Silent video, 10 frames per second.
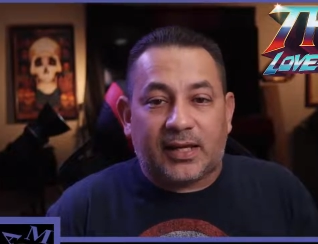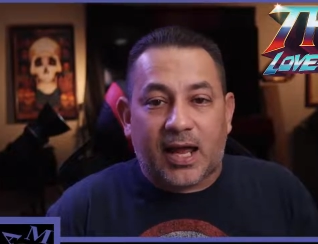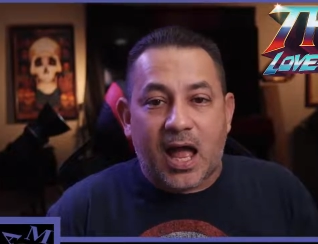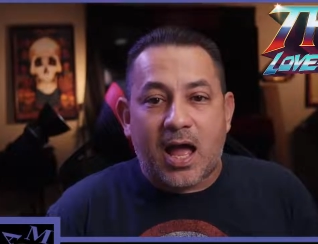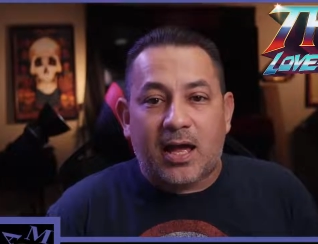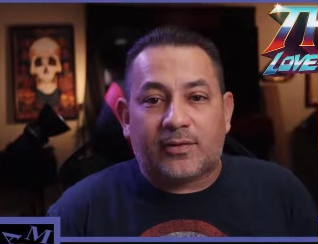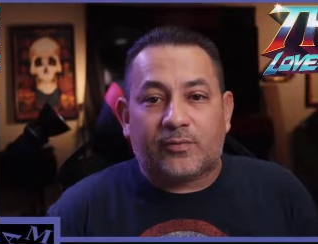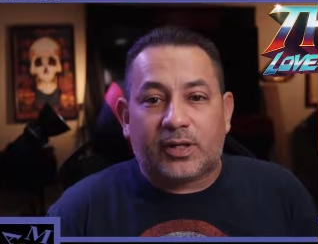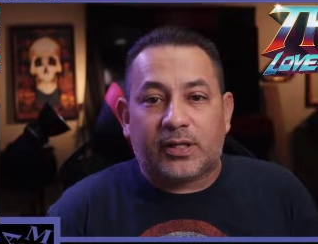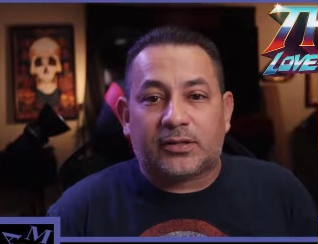Speaker 1: they had
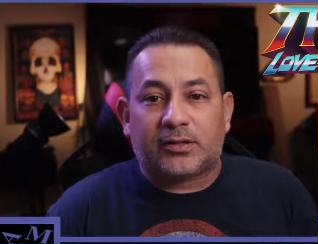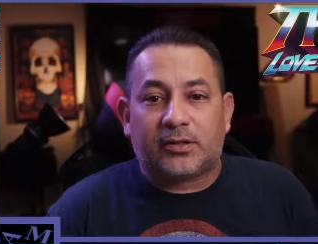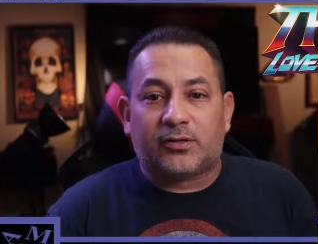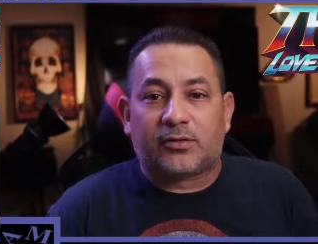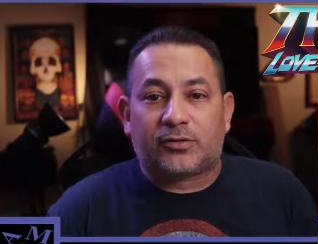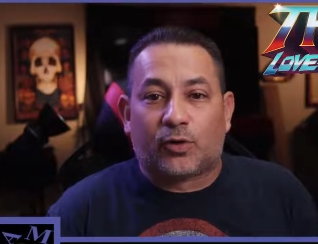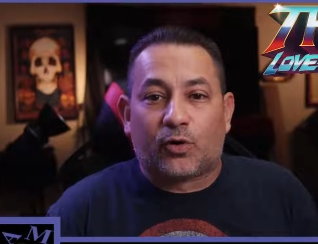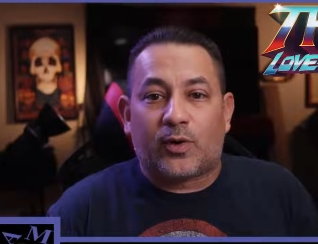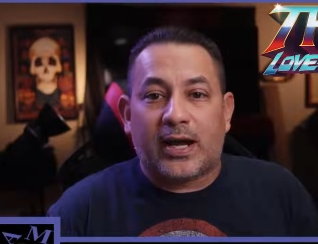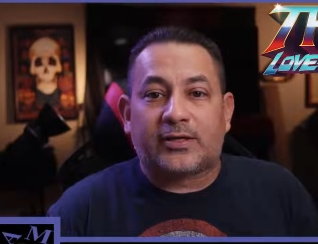with
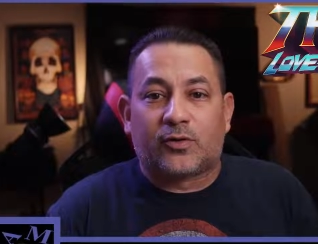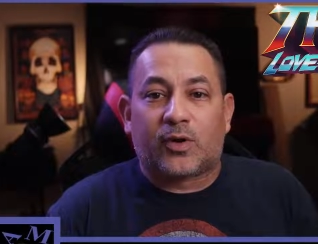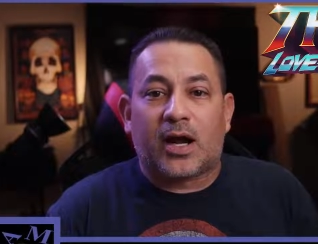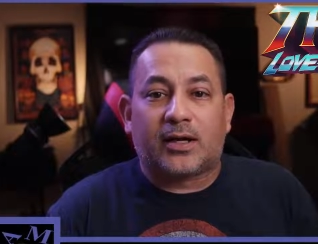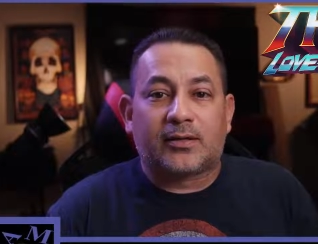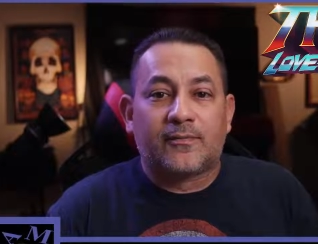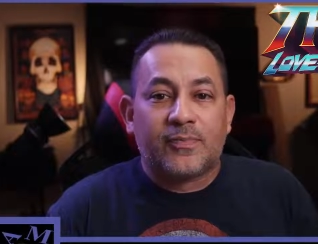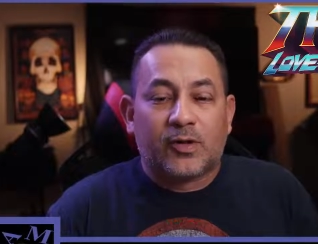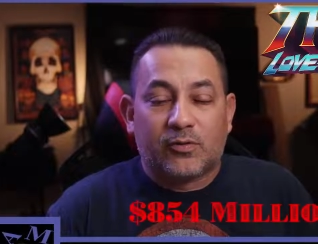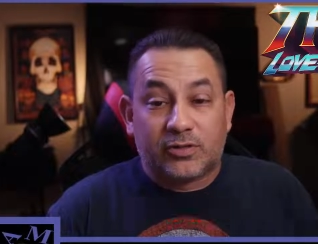Thor Ragnarok,
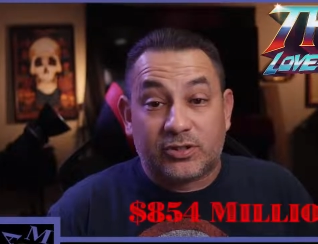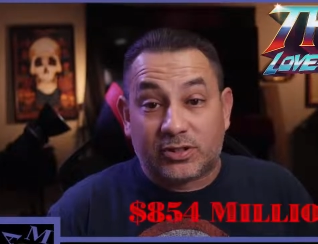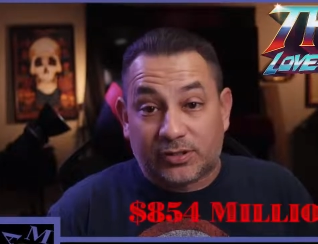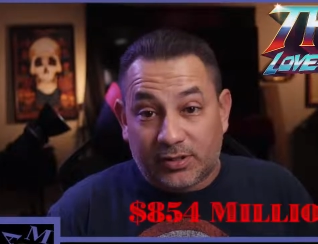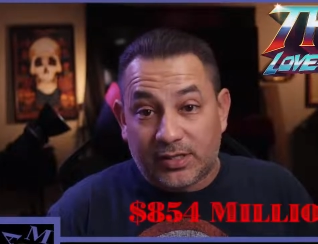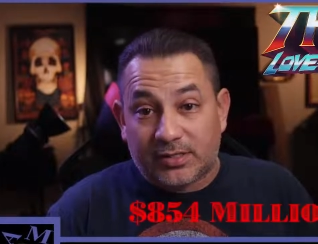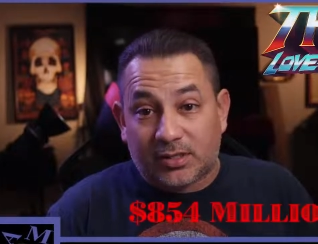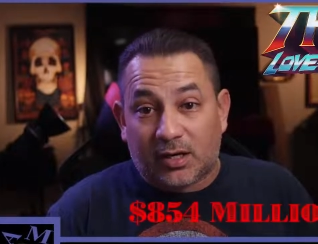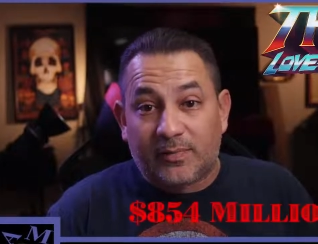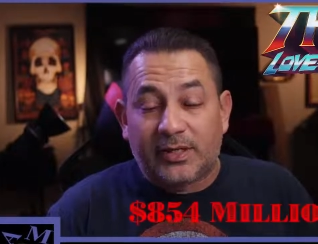which is the third
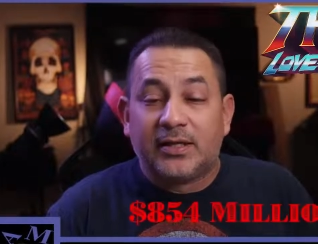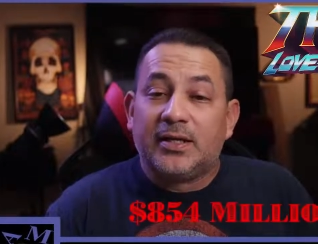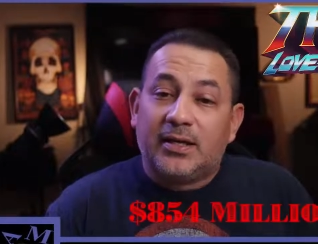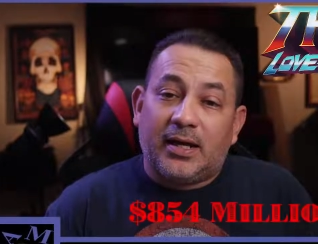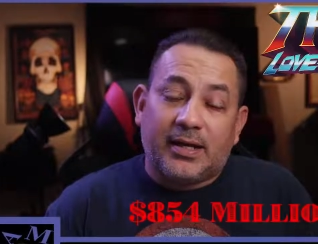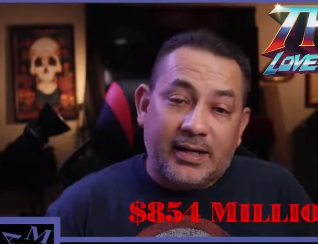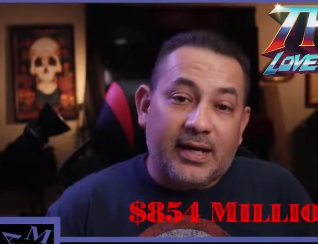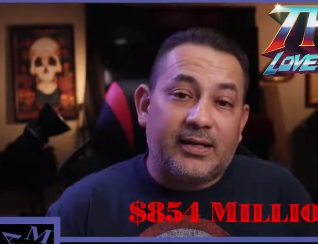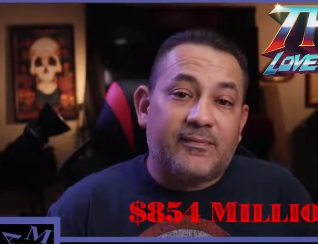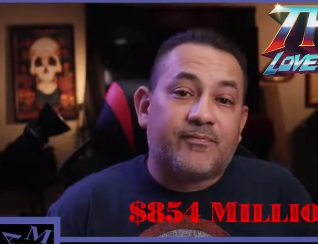installment,
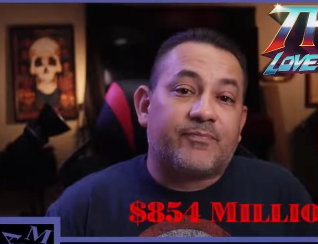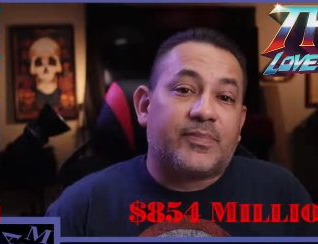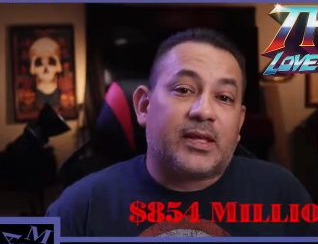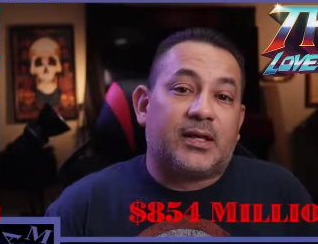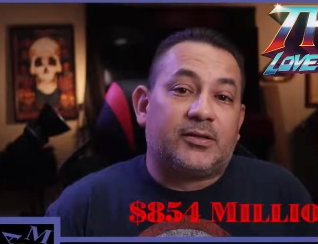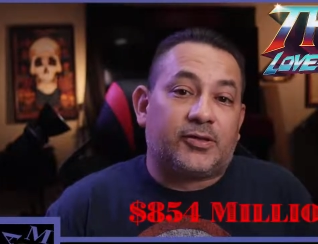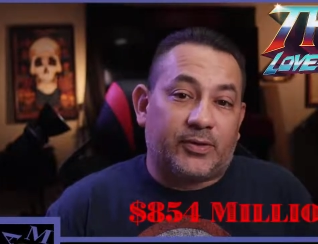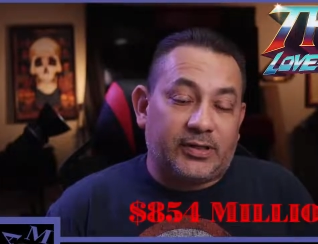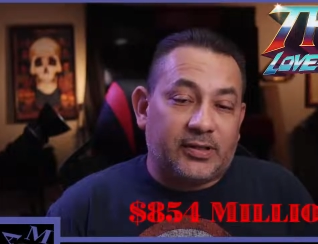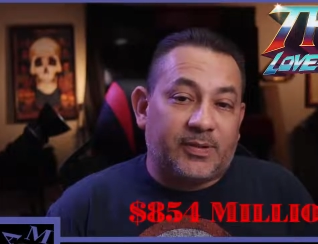again,
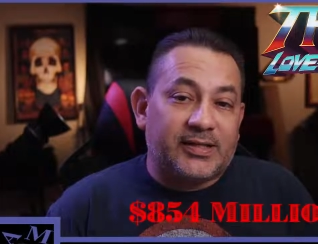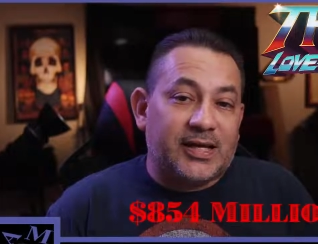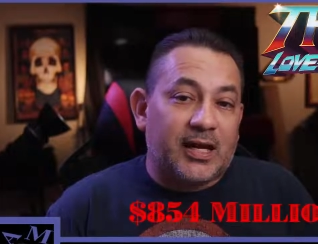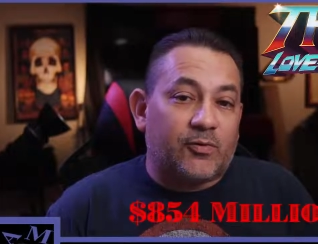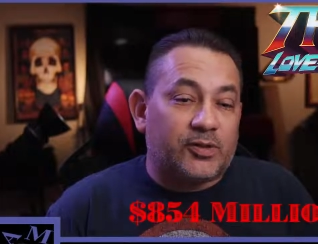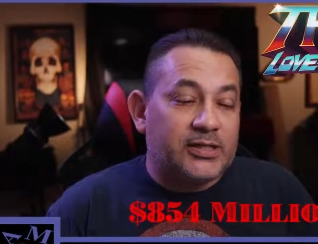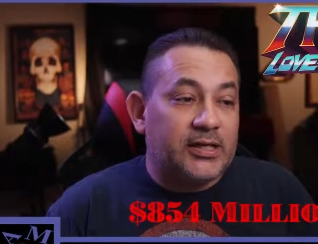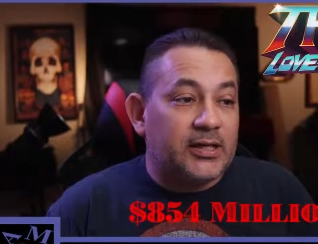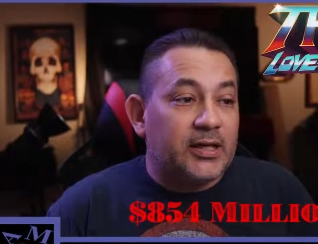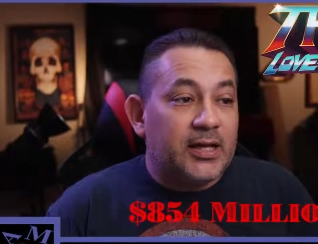directed by Taika
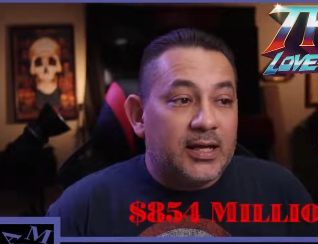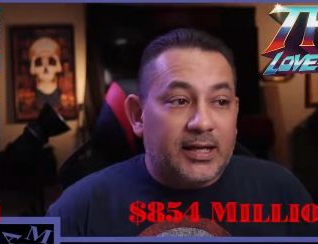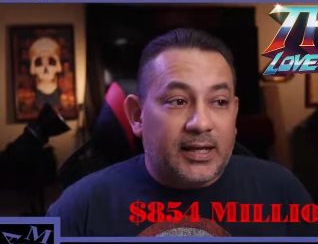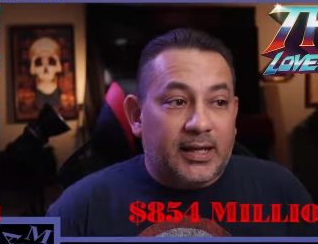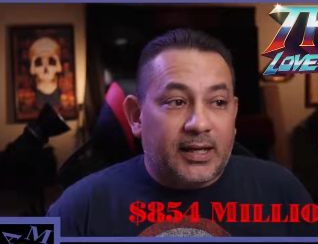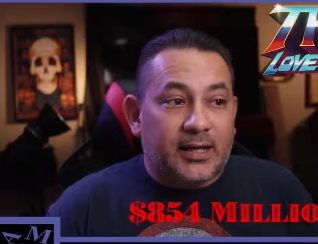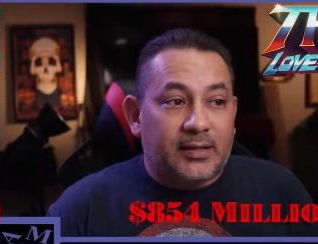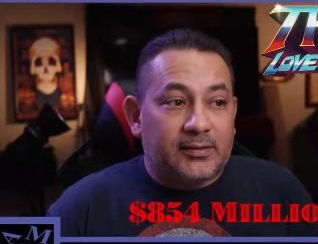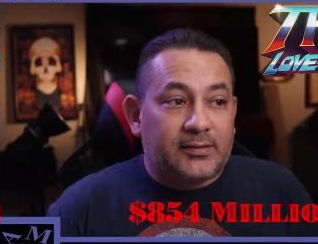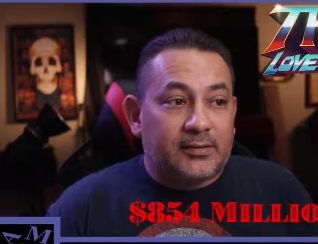Waititi.
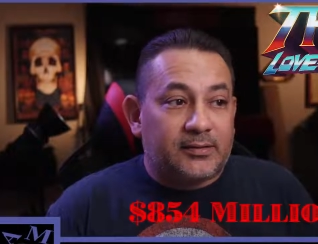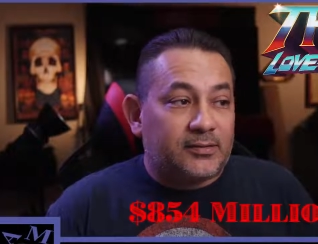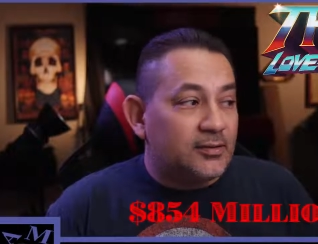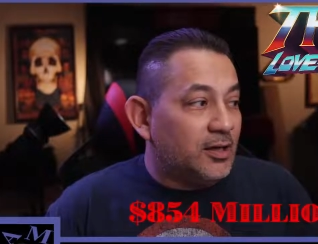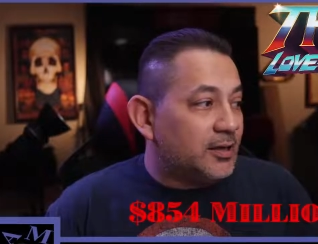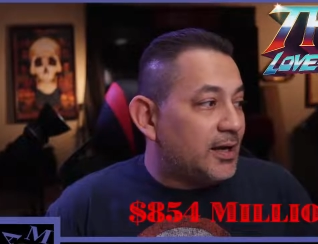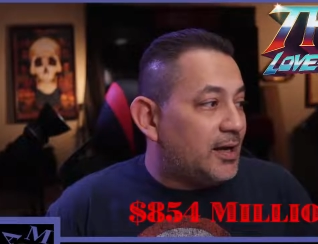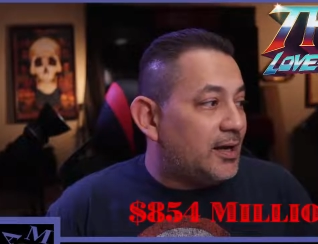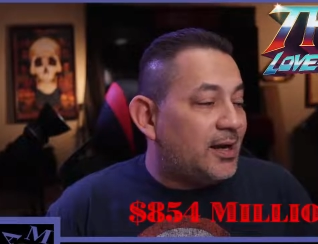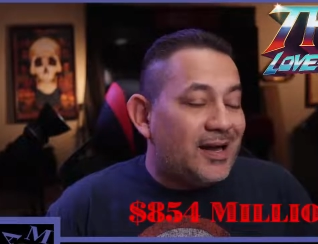And look,
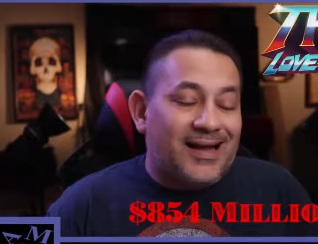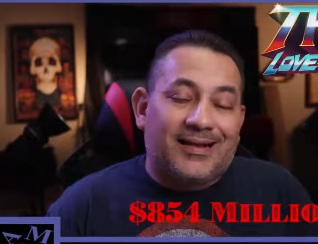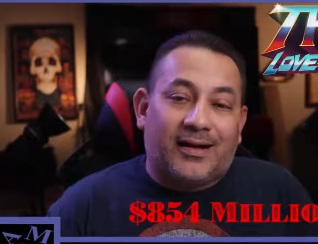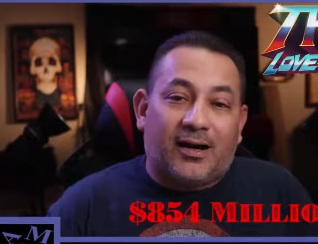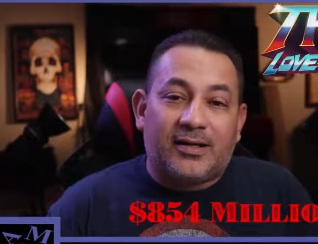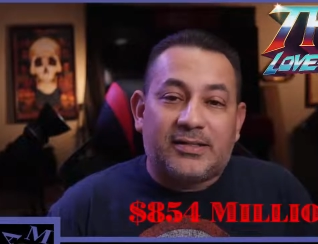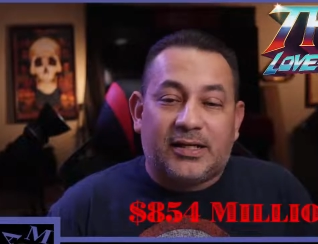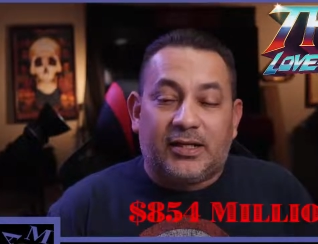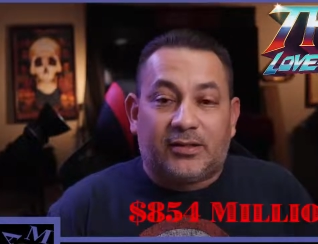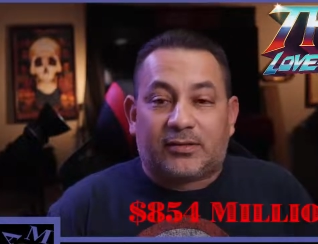
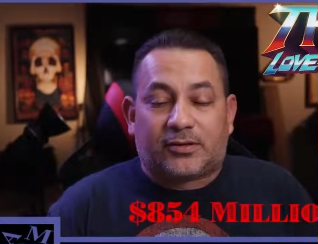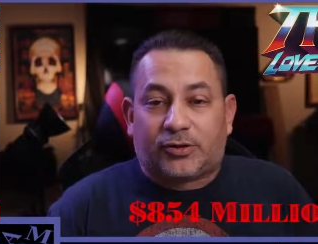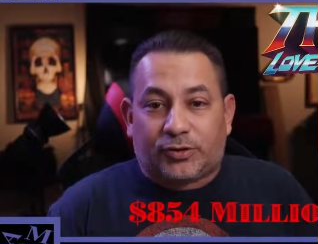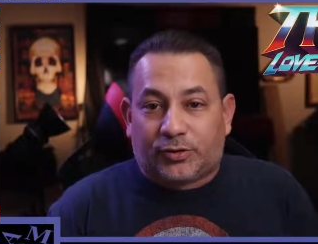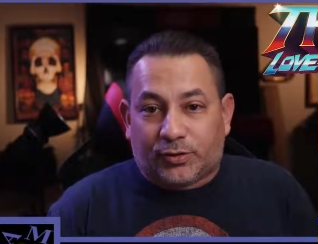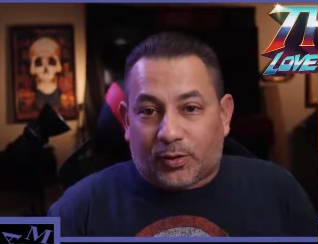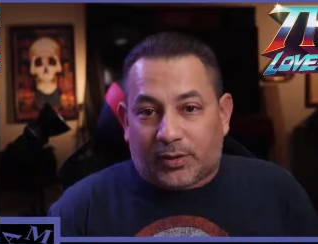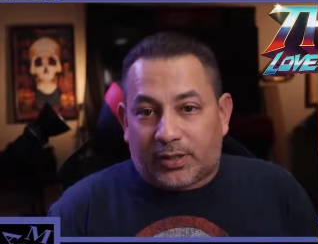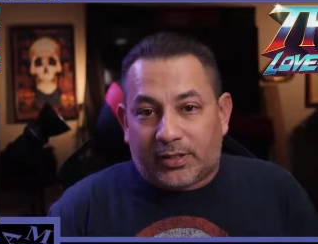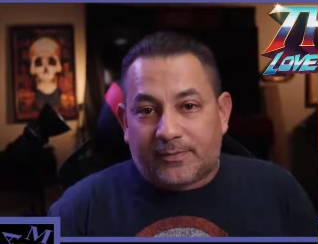honestly,
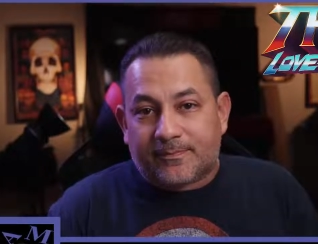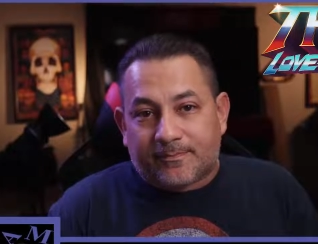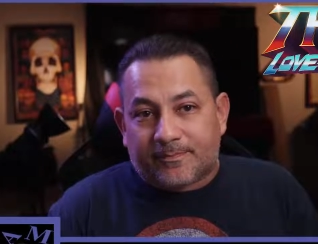Thor